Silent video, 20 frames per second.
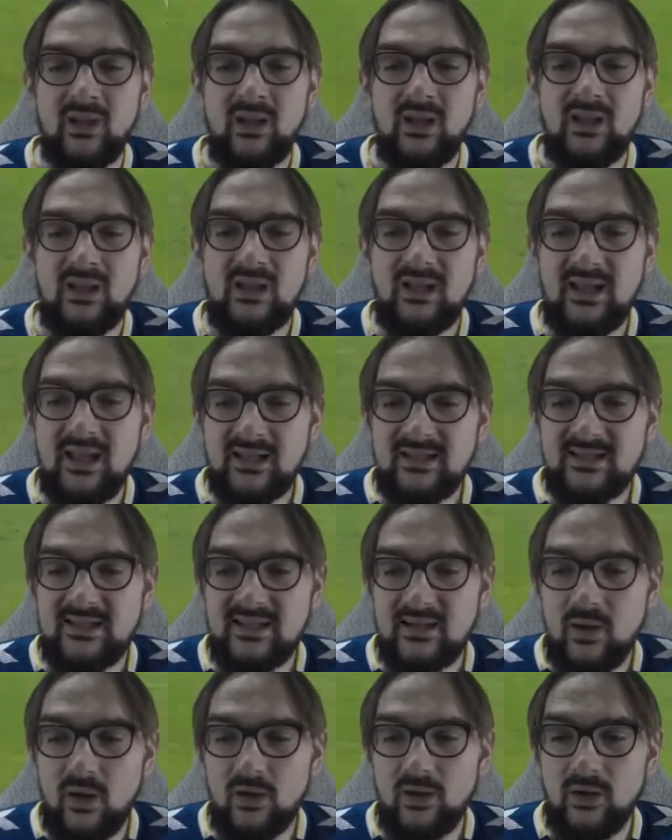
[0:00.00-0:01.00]
He gets
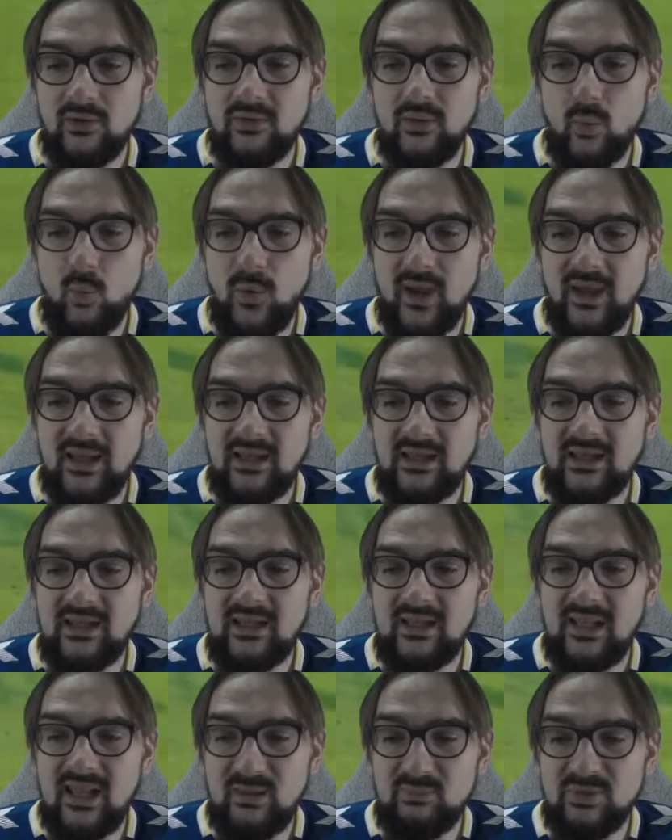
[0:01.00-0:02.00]
it out on the wing. He
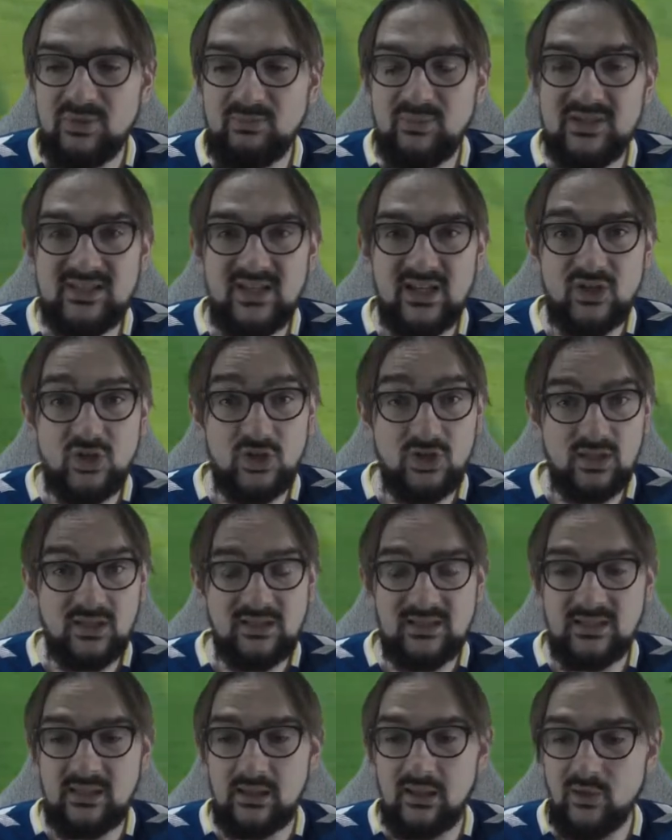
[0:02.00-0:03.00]
keeps possession,
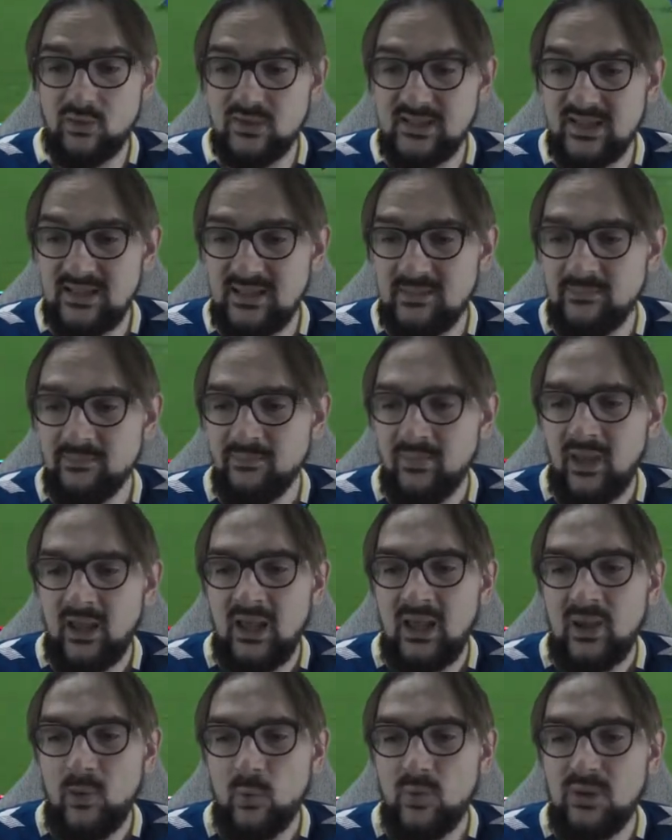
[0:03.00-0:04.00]
doesn't lose it.
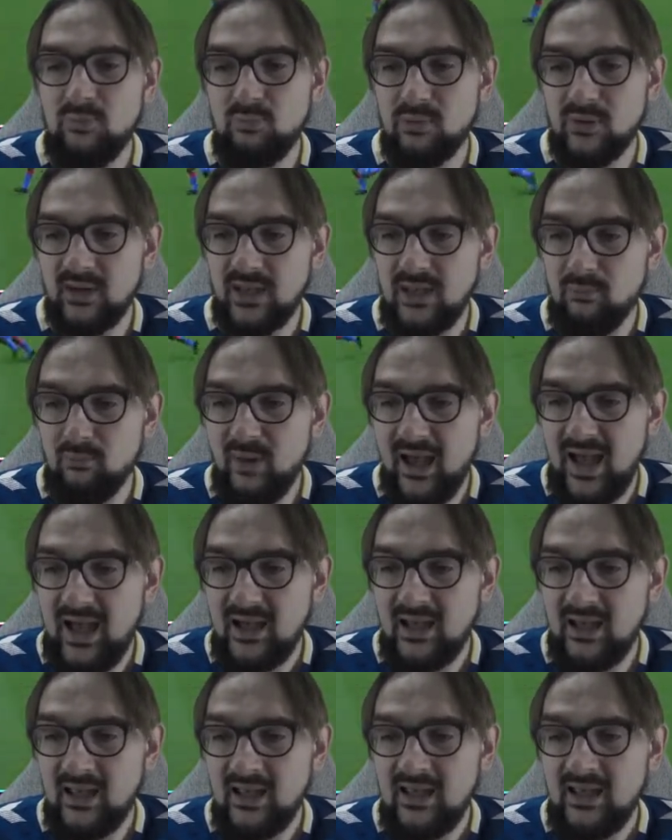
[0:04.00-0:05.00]
We bring it
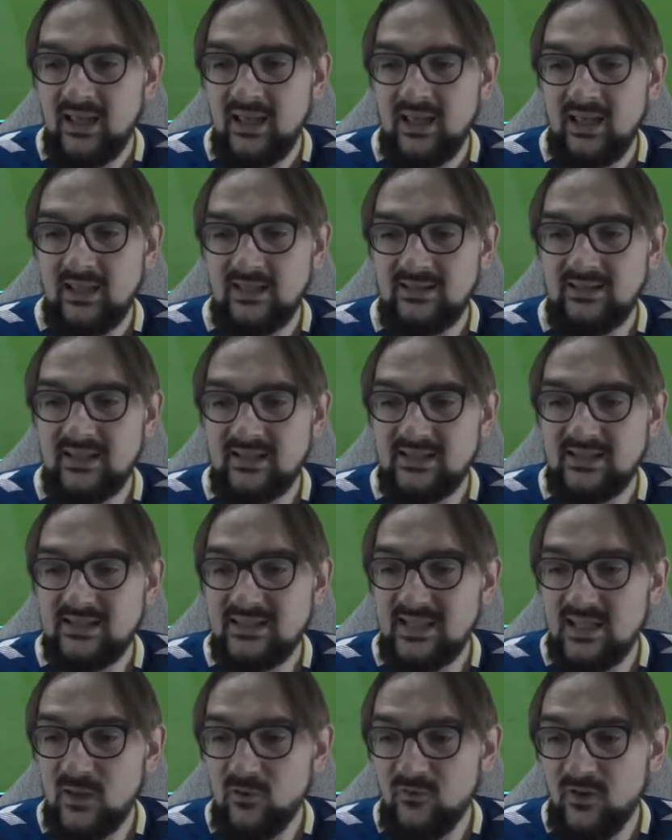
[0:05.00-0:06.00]
back. Da
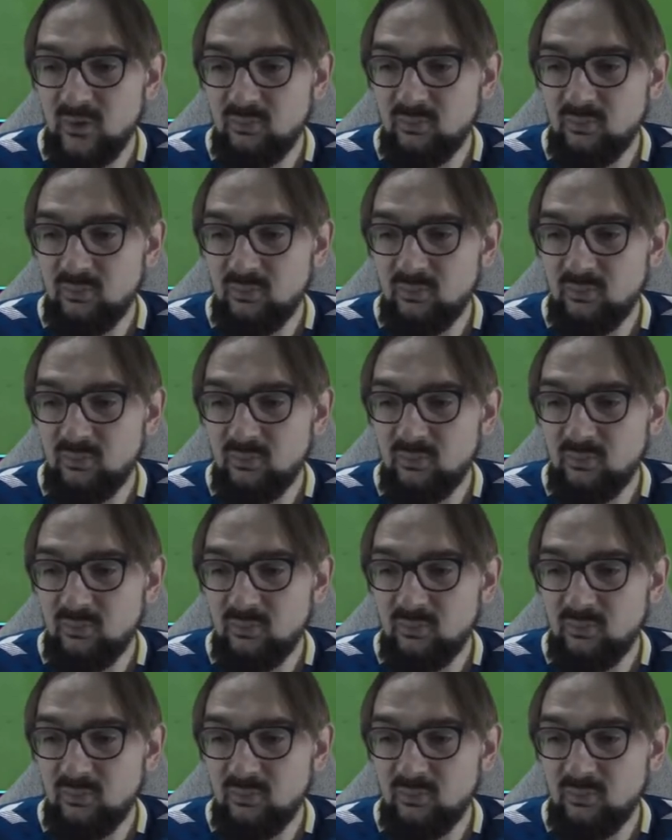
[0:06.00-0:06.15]
Silva